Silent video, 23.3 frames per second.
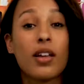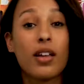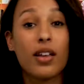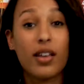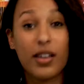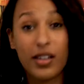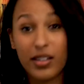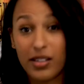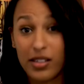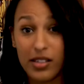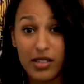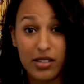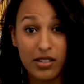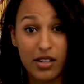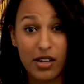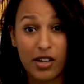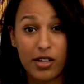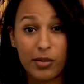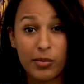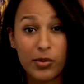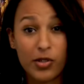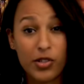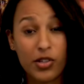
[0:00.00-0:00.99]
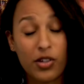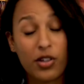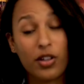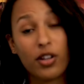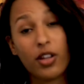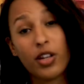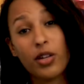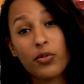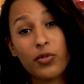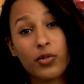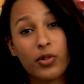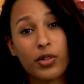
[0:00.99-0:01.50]
In these times, a
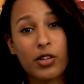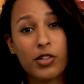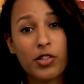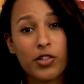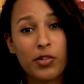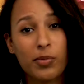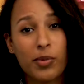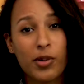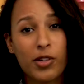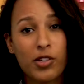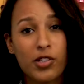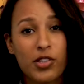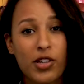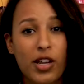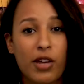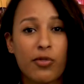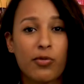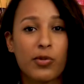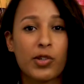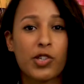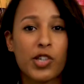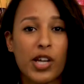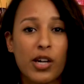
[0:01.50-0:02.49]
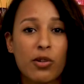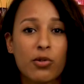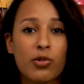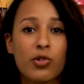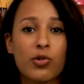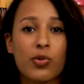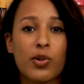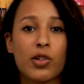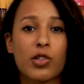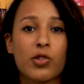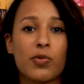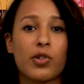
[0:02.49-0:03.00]
lot of customers have reached out
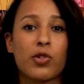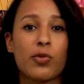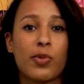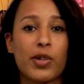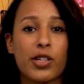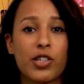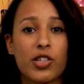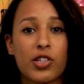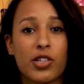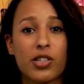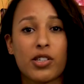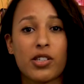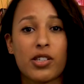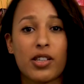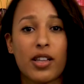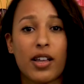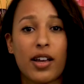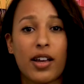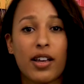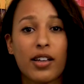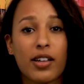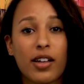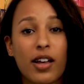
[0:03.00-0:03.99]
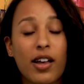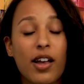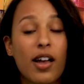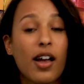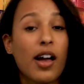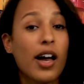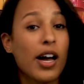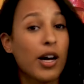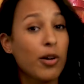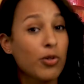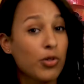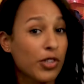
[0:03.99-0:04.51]
to us with questions like
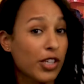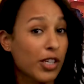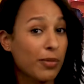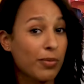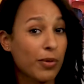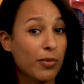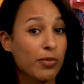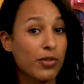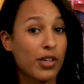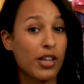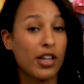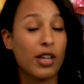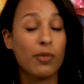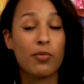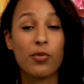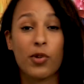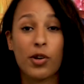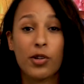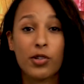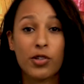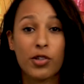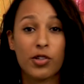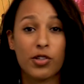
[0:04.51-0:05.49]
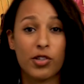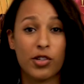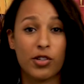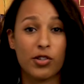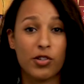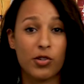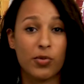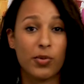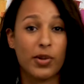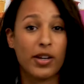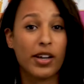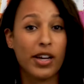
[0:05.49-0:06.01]
how to keep up daily
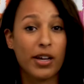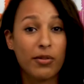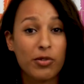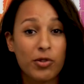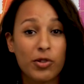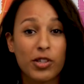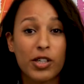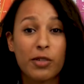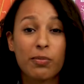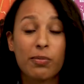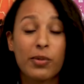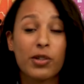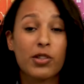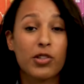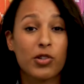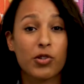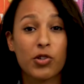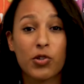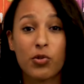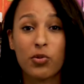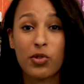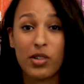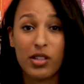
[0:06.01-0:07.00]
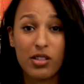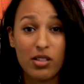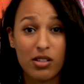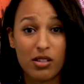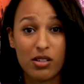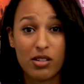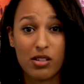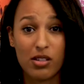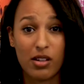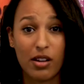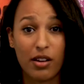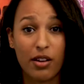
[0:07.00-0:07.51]
processes when I have to keep my social
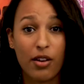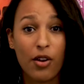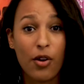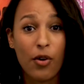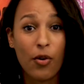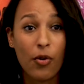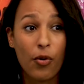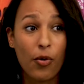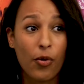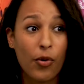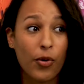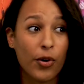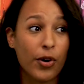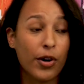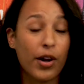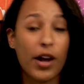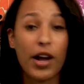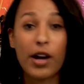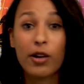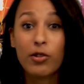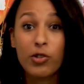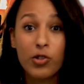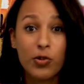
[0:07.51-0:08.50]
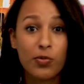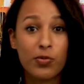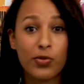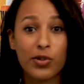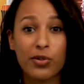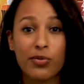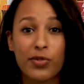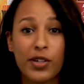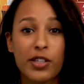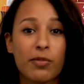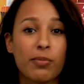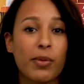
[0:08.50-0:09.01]
distancing, or how to
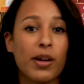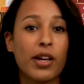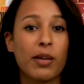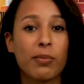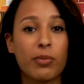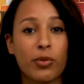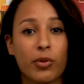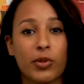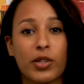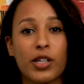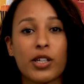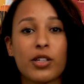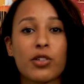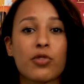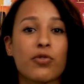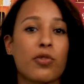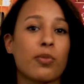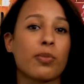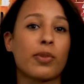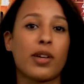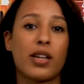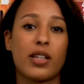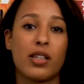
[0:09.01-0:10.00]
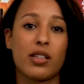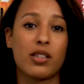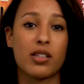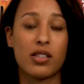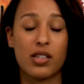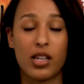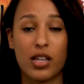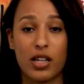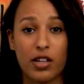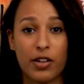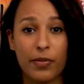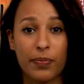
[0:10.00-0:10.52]
prevent my employees from getting
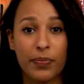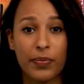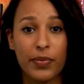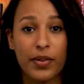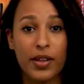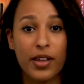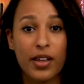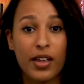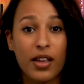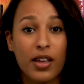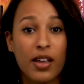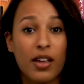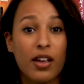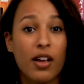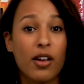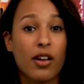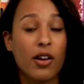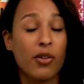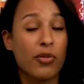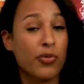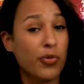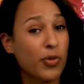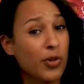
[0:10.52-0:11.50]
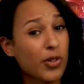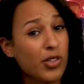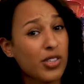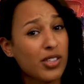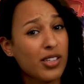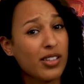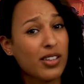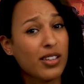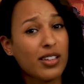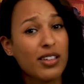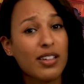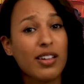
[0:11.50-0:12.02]
sick,
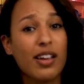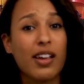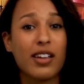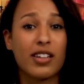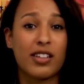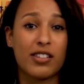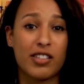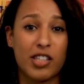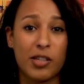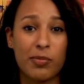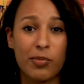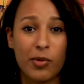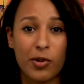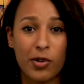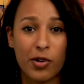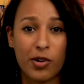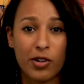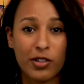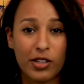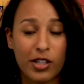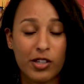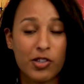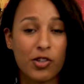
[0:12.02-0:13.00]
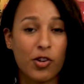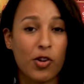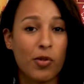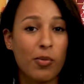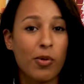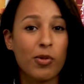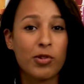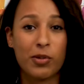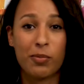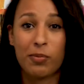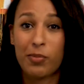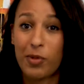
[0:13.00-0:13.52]
Unfortunately, at a depot yard it's
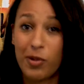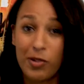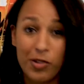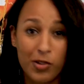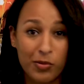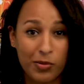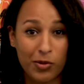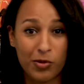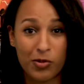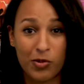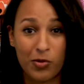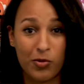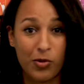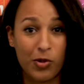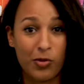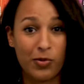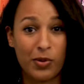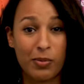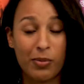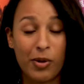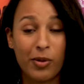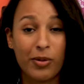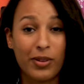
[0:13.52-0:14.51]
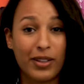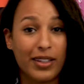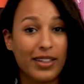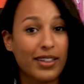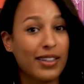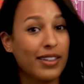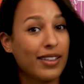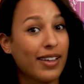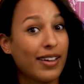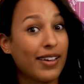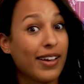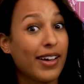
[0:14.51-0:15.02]
almost impossible to work
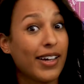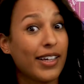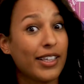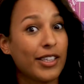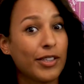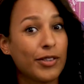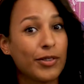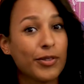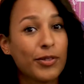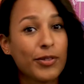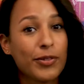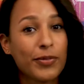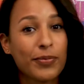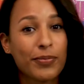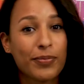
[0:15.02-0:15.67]
remotely, like I do.